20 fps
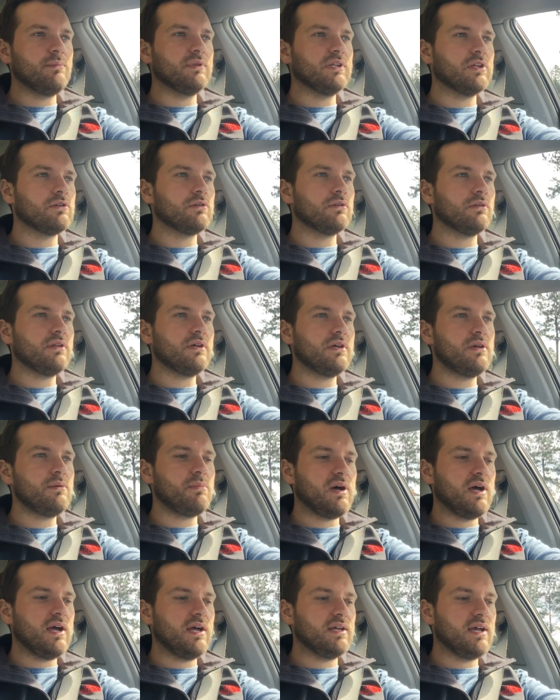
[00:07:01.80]
am literally
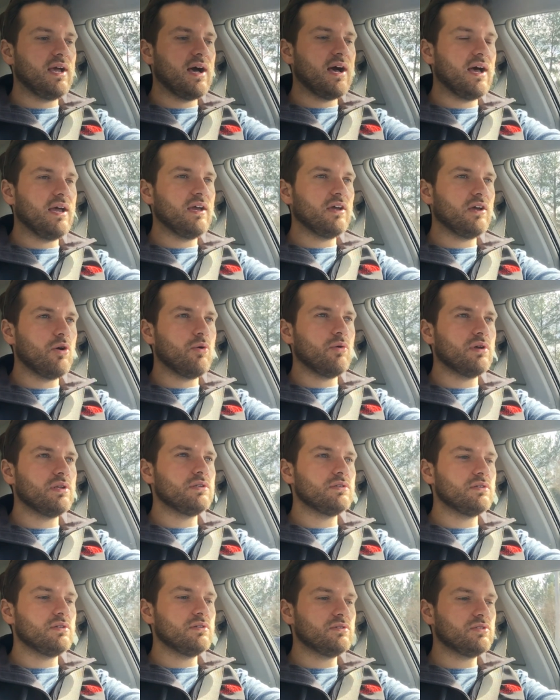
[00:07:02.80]
behind a guy
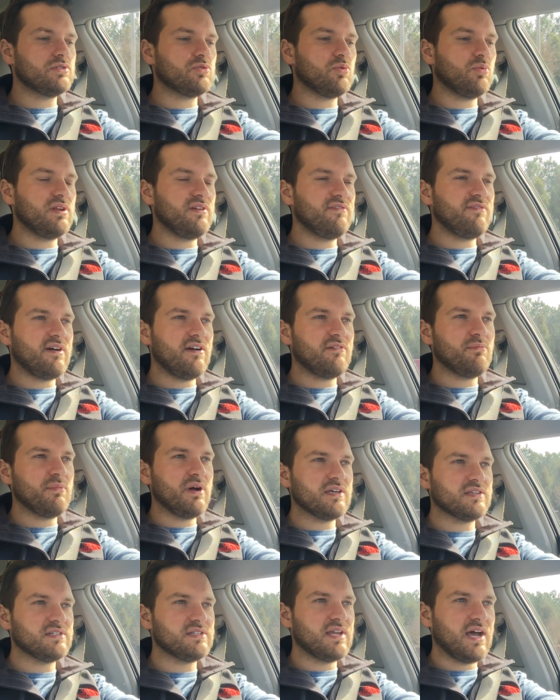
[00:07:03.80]
going 25
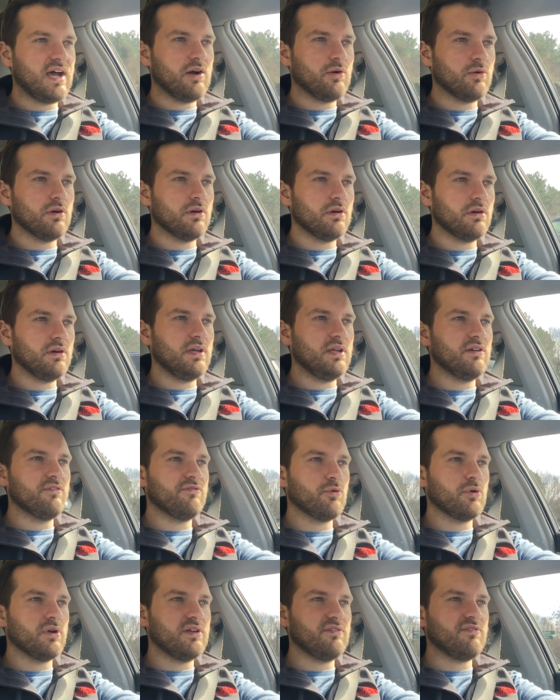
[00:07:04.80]
miles an hour into
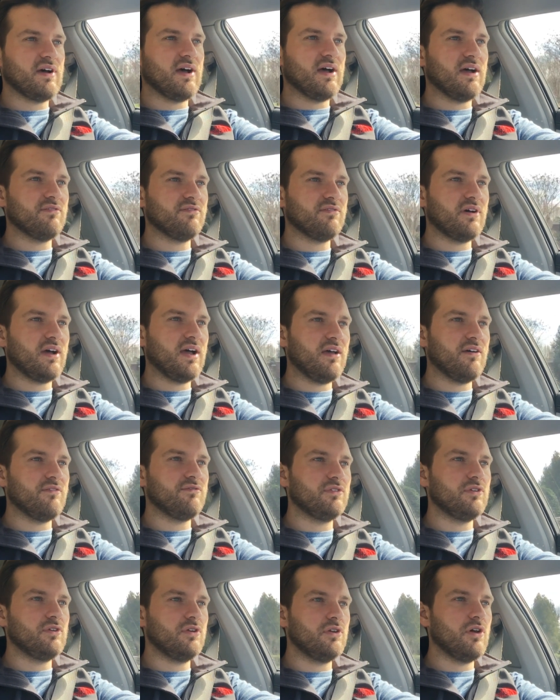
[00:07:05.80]
45. I
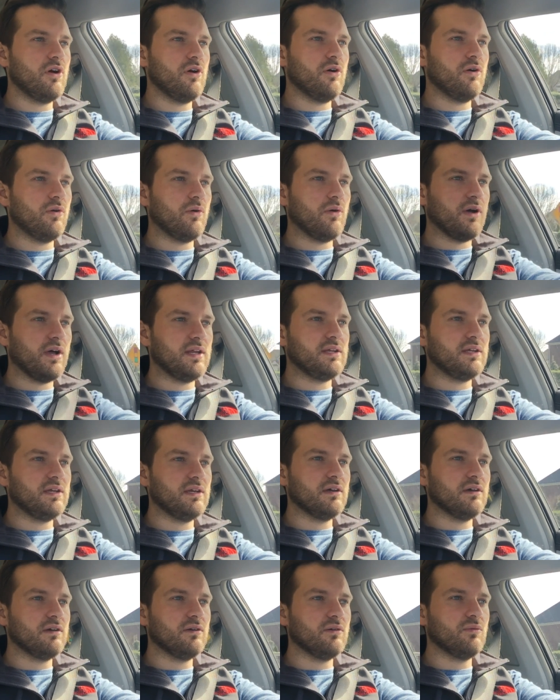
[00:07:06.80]
have no
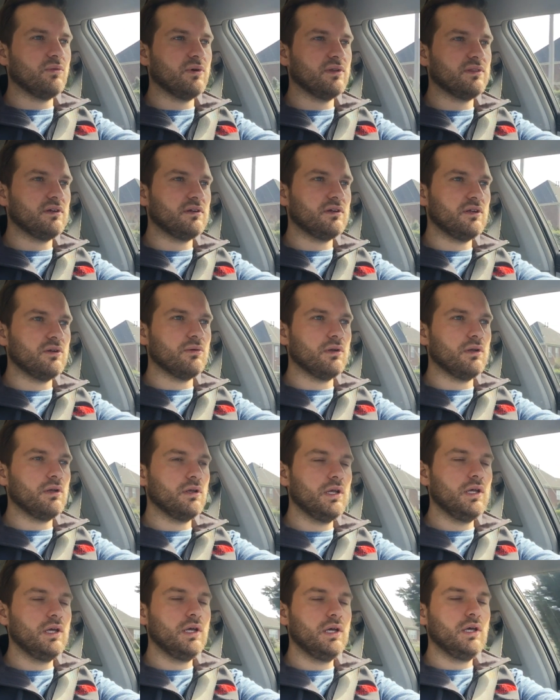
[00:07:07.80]
idea what they're doing.
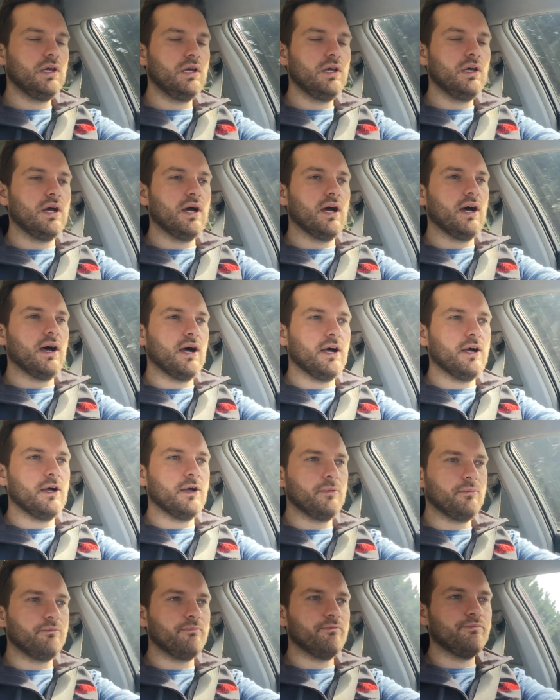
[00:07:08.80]

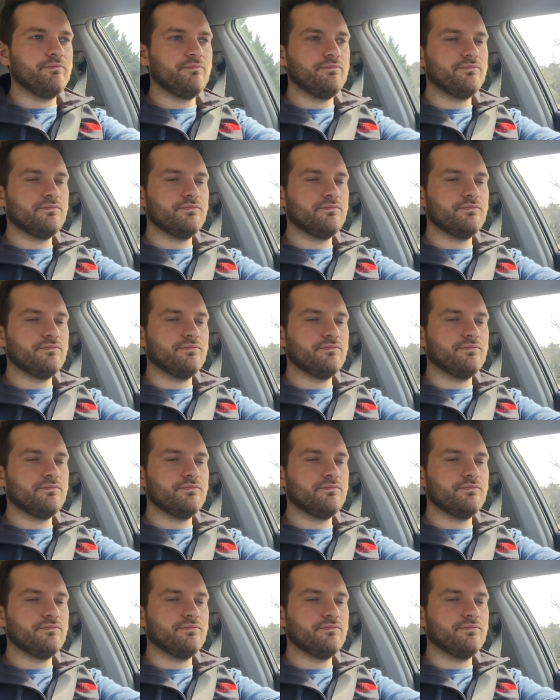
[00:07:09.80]
Um,